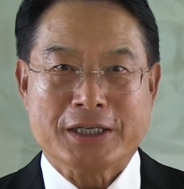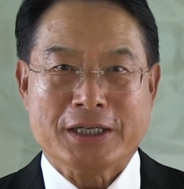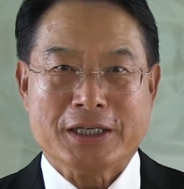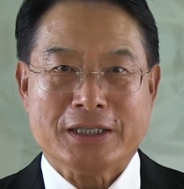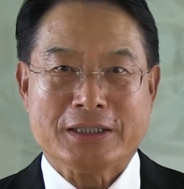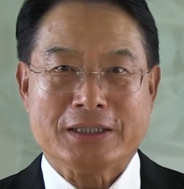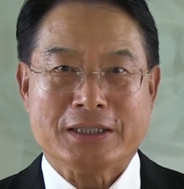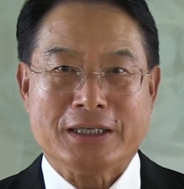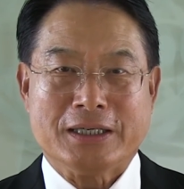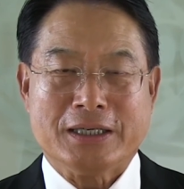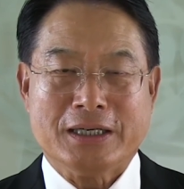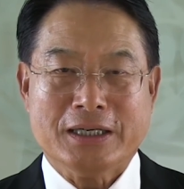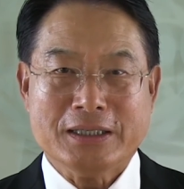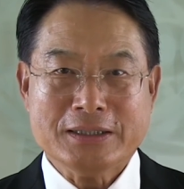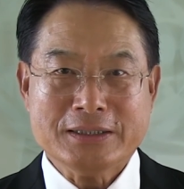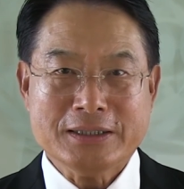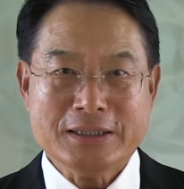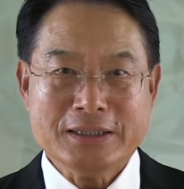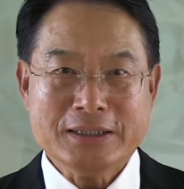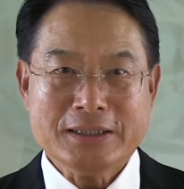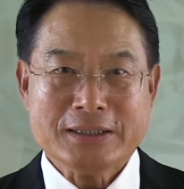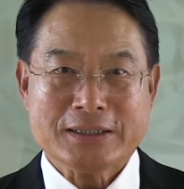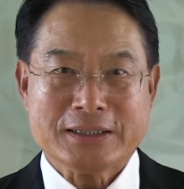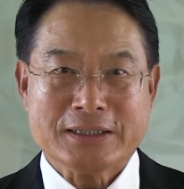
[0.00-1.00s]
and
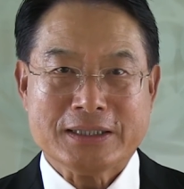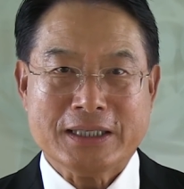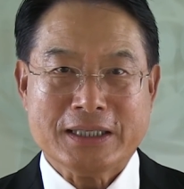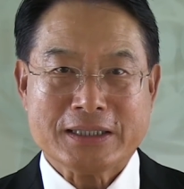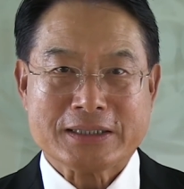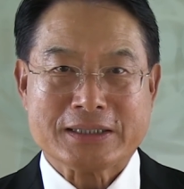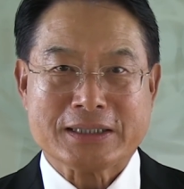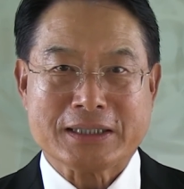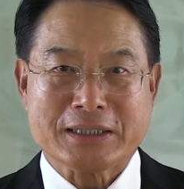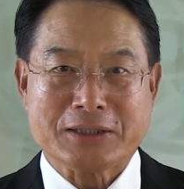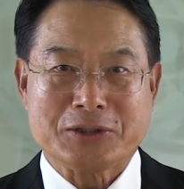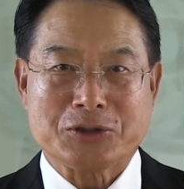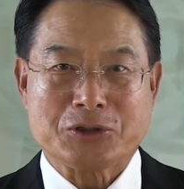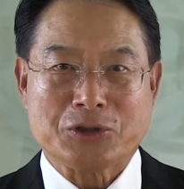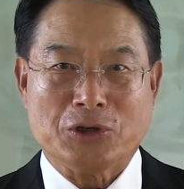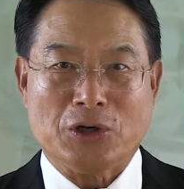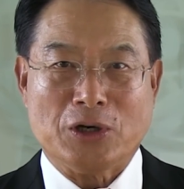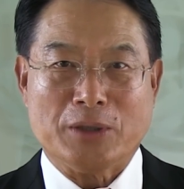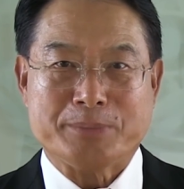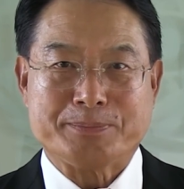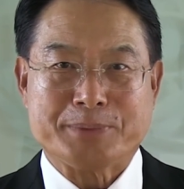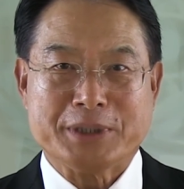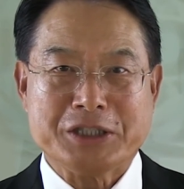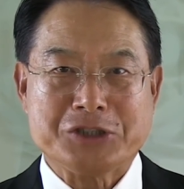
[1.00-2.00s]
other technical
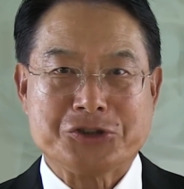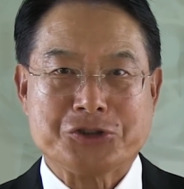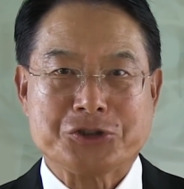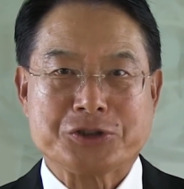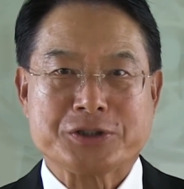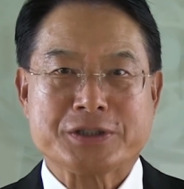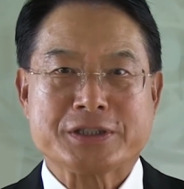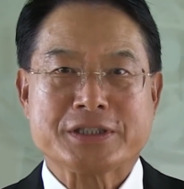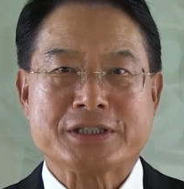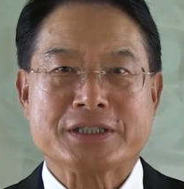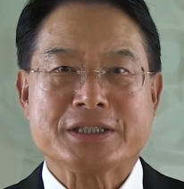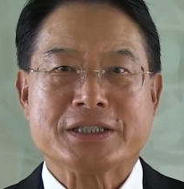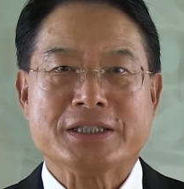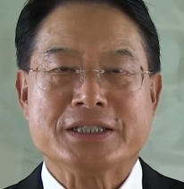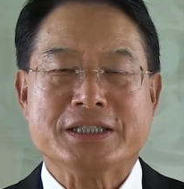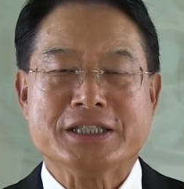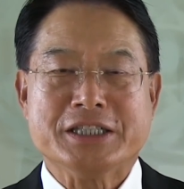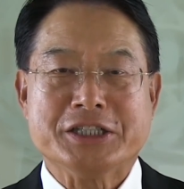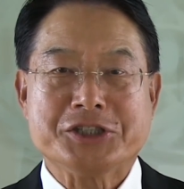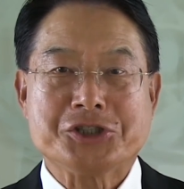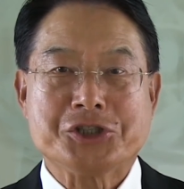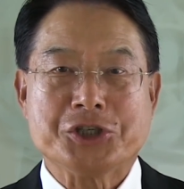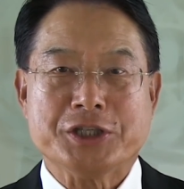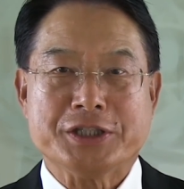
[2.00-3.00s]
cooperation
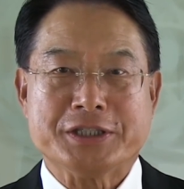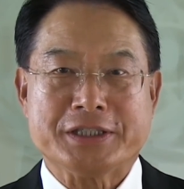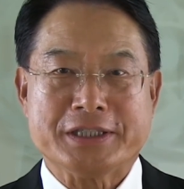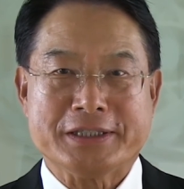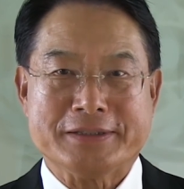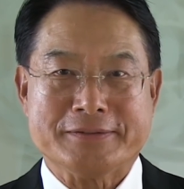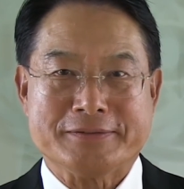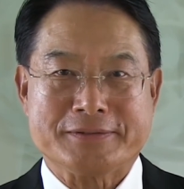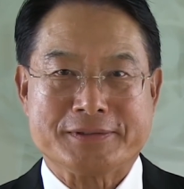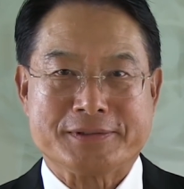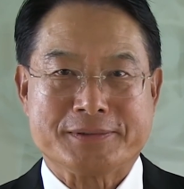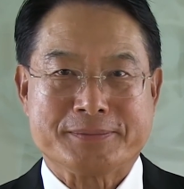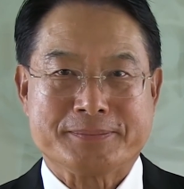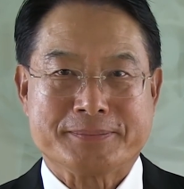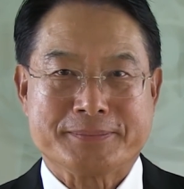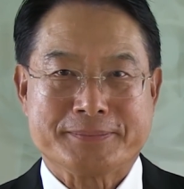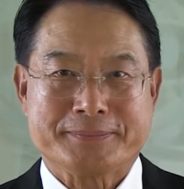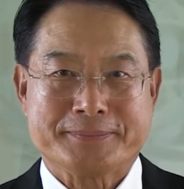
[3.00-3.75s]
initiatives.